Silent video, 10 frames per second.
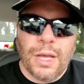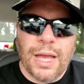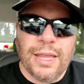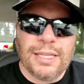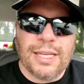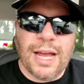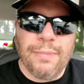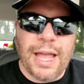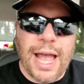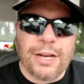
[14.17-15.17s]
And this time,
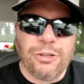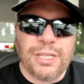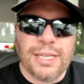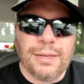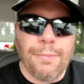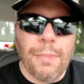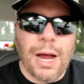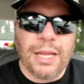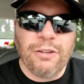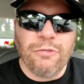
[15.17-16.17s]
the actress is
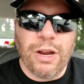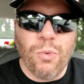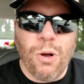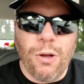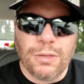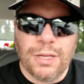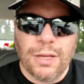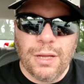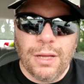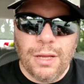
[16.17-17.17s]
Molly Ringwald,
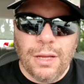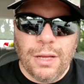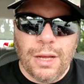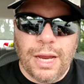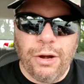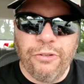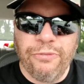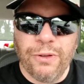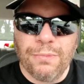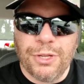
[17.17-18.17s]
and her
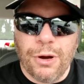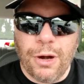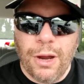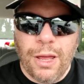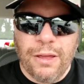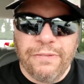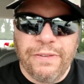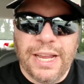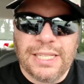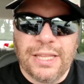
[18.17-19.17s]
films are
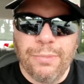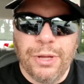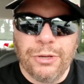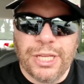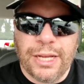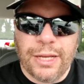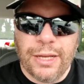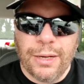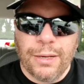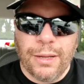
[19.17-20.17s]
Face the
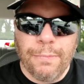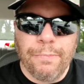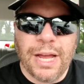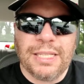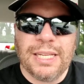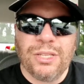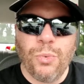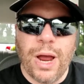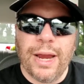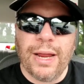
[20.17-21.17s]
Music, Betsy's
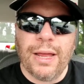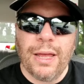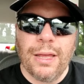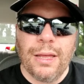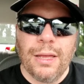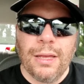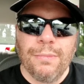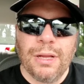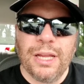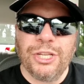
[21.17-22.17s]
Wedding,
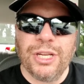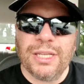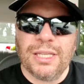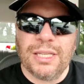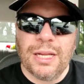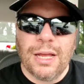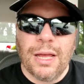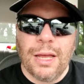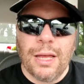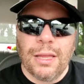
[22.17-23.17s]
Malicious,
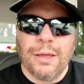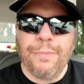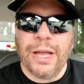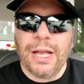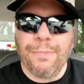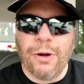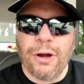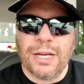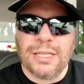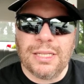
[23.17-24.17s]
The Pickup
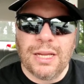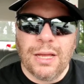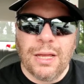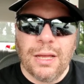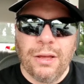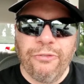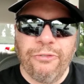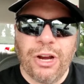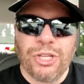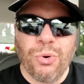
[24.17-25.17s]
Artist,
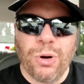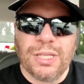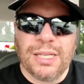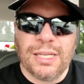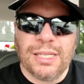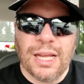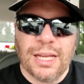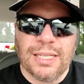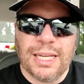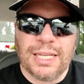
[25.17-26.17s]
Fresh Horses,
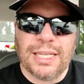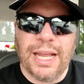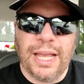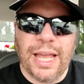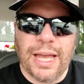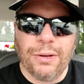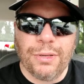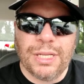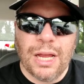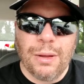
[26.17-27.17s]
16
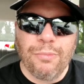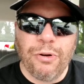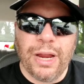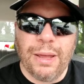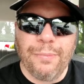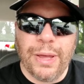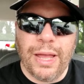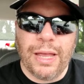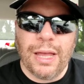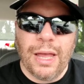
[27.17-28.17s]
Candles, Pretty in
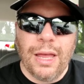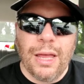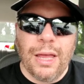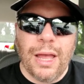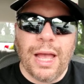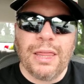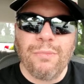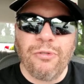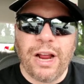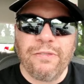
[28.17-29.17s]
Pink, and The
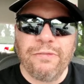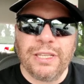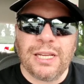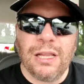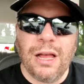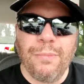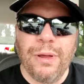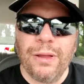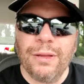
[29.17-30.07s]
Breakfast Club.